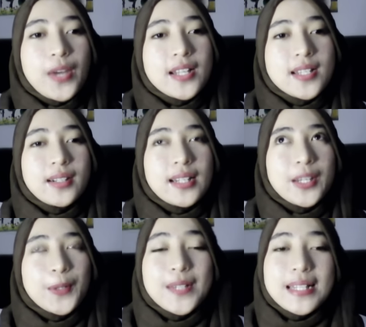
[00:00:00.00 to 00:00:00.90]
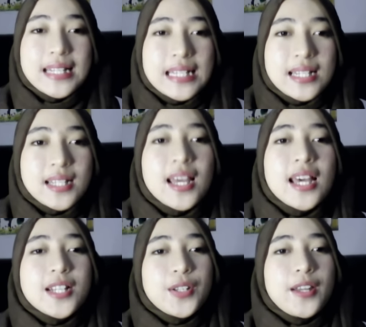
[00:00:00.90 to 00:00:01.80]
answering quizzes,
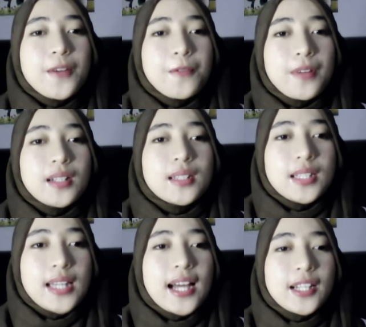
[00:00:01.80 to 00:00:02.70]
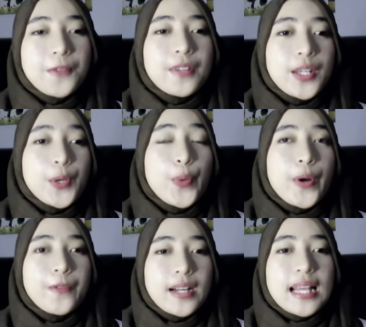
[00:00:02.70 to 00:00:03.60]
so they felt the activity
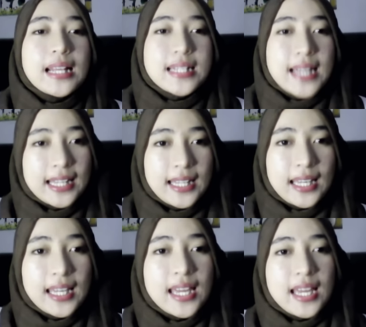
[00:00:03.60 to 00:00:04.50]
were very exciting.